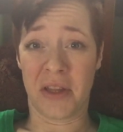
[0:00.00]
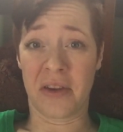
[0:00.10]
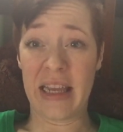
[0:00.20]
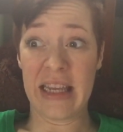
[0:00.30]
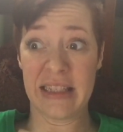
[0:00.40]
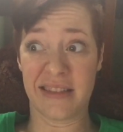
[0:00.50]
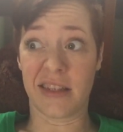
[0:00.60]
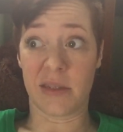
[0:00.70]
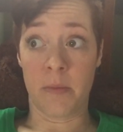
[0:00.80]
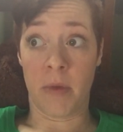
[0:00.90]
There
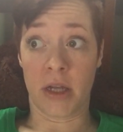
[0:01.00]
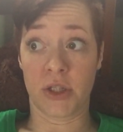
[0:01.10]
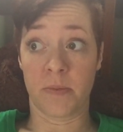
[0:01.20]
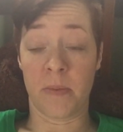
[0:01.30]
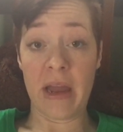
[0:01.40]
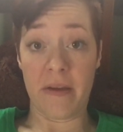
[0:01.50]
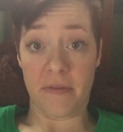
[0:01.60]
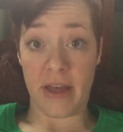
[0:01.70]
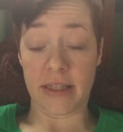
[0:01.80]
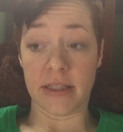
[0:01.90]
isn't much
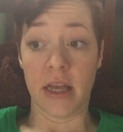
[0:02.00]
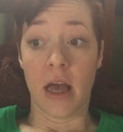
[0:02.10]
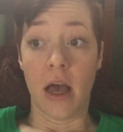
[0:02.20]
benefit.